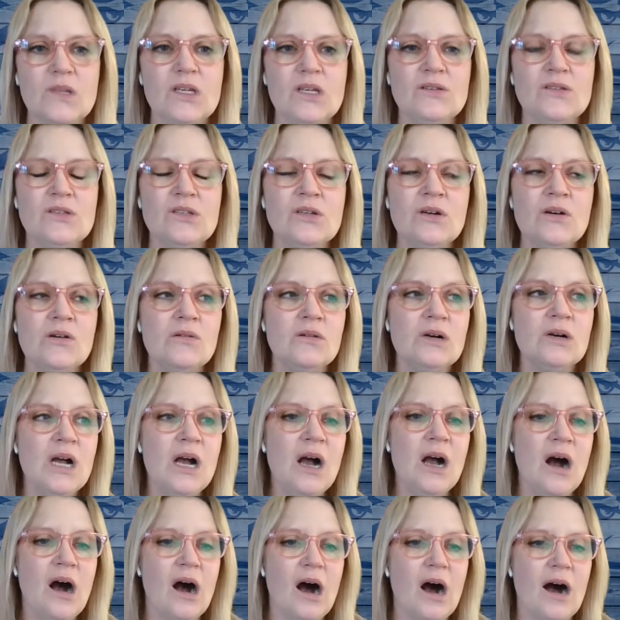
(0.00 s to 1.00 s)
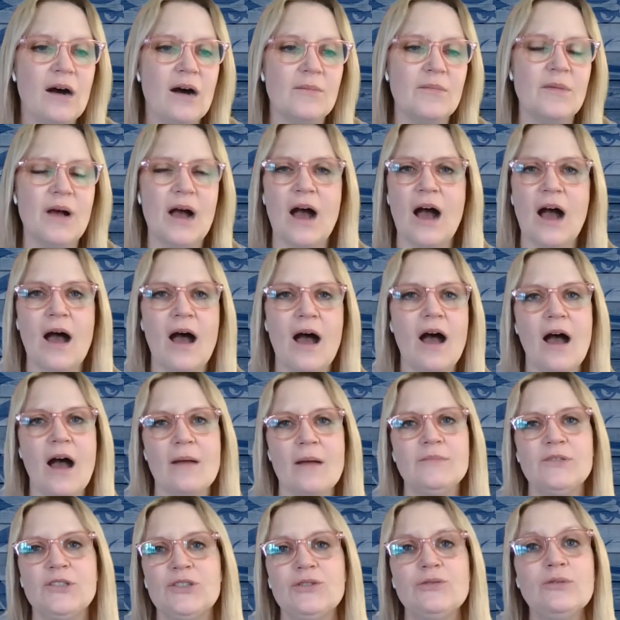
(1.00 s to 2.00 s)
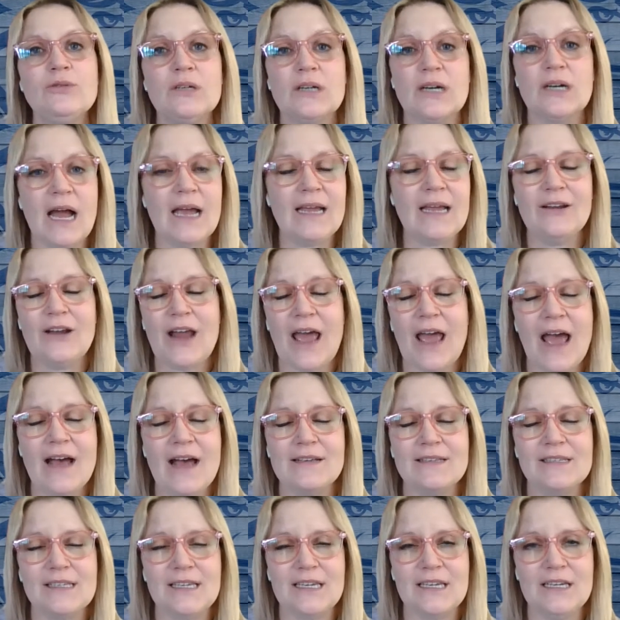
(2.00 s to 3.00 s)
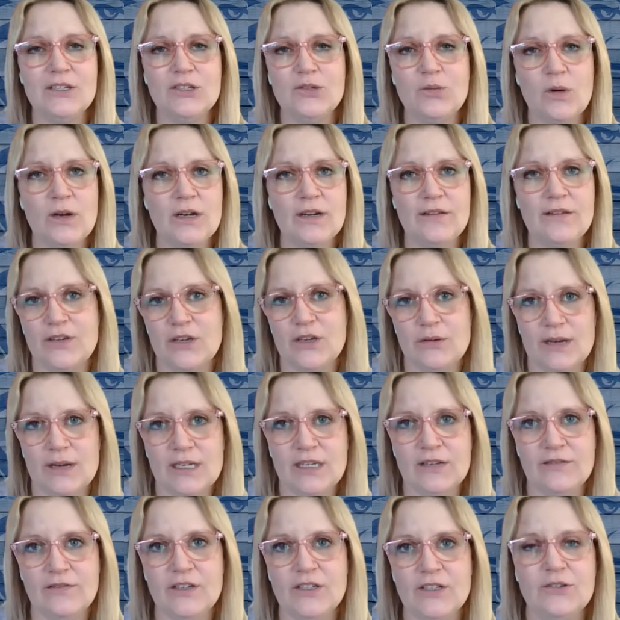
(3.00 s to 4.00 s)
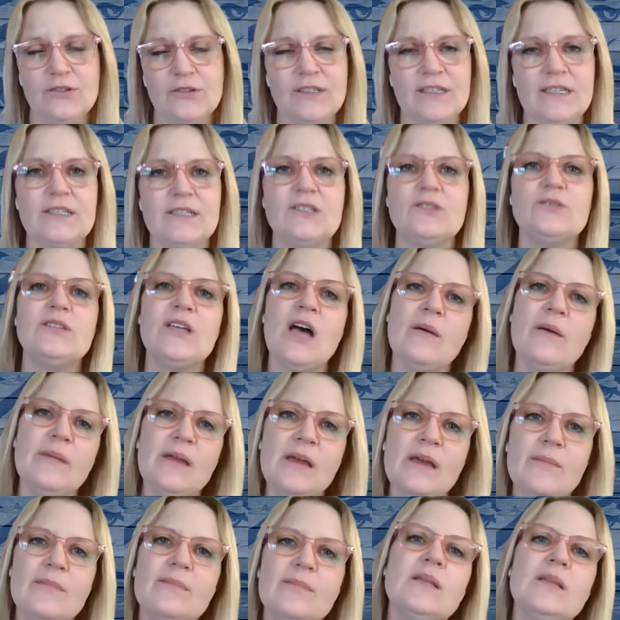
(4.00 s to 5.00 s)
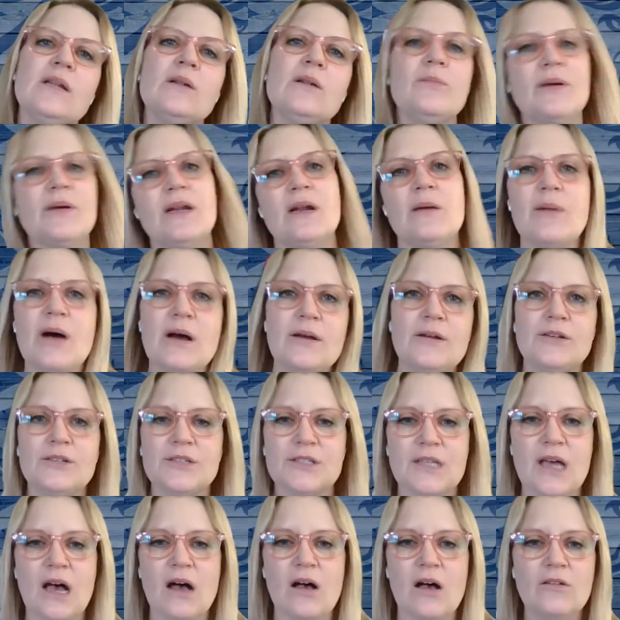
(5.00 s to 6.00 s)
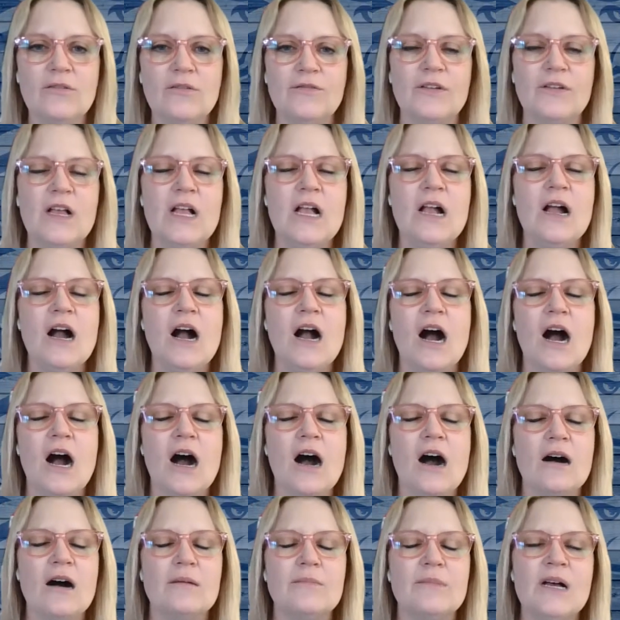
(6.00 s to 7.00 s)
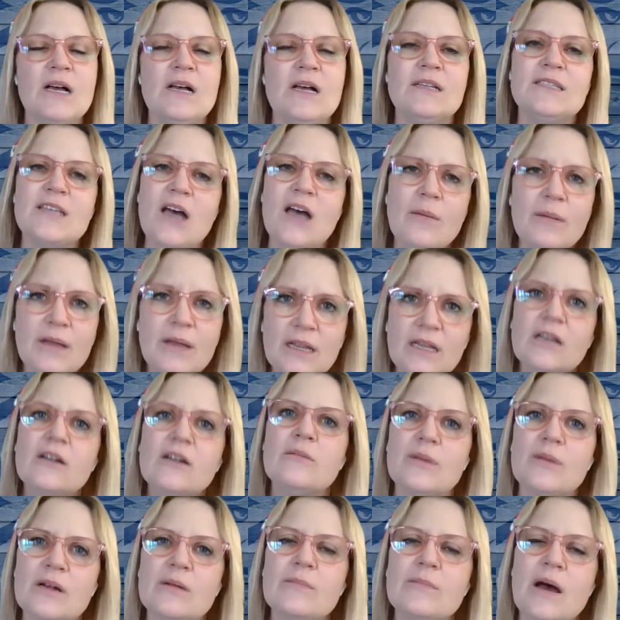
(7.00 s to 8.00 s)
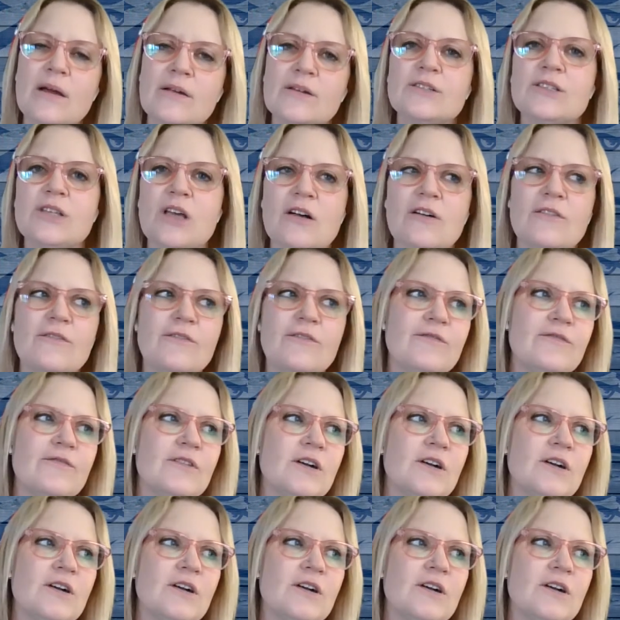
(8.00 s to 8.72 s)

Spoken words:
So I'm sure I could ask each one of you individually. So tell me a little bit about yourself. Tell me a little bit about yourself